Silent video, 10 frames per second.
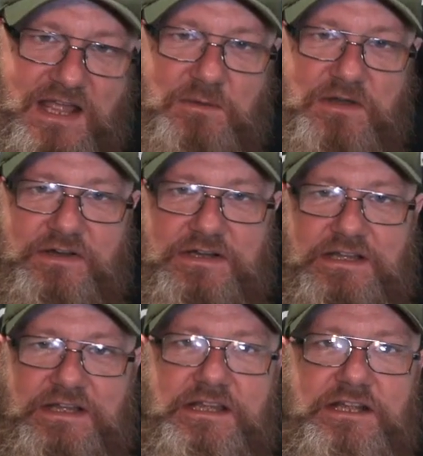However,
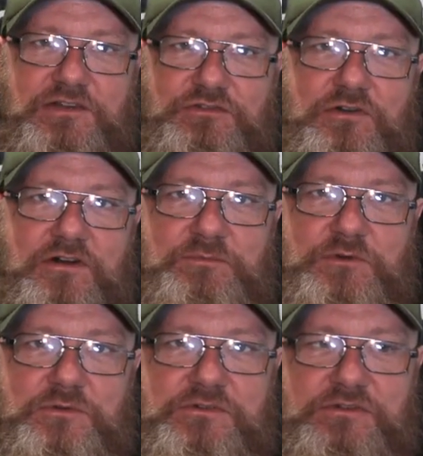English craft
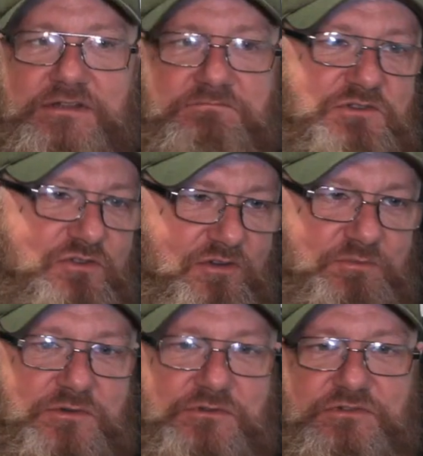brewers and
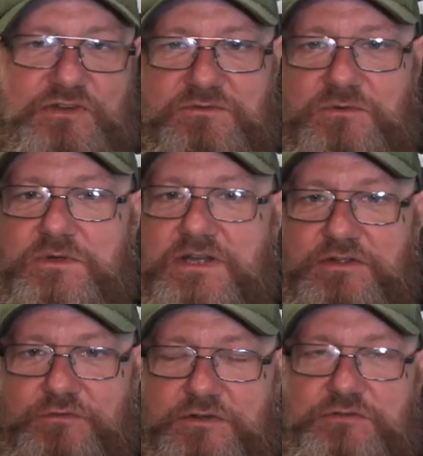craft brewers in general,
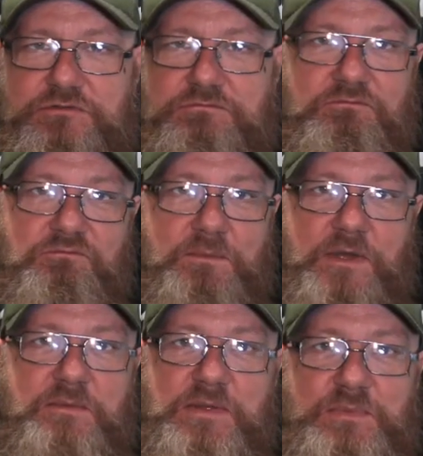they
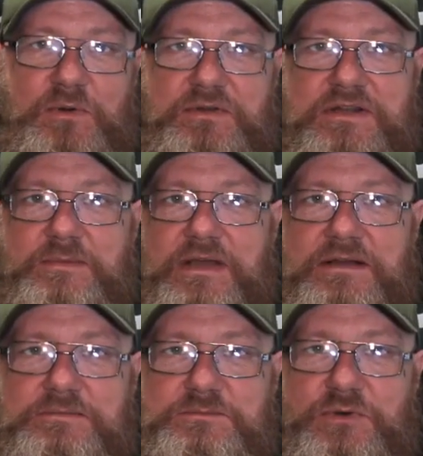make a big point
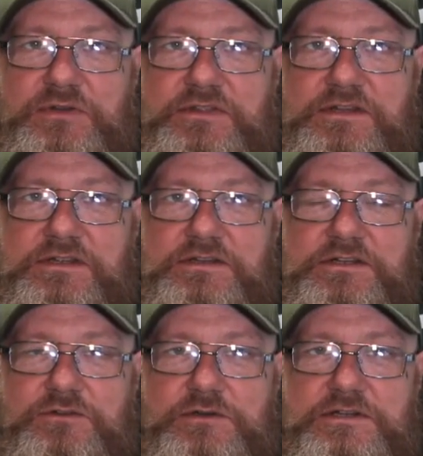about putting
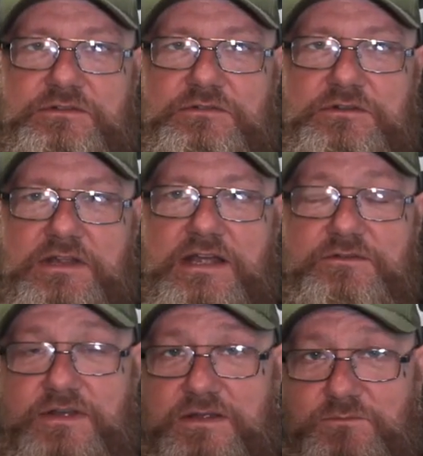the ingredients on the can.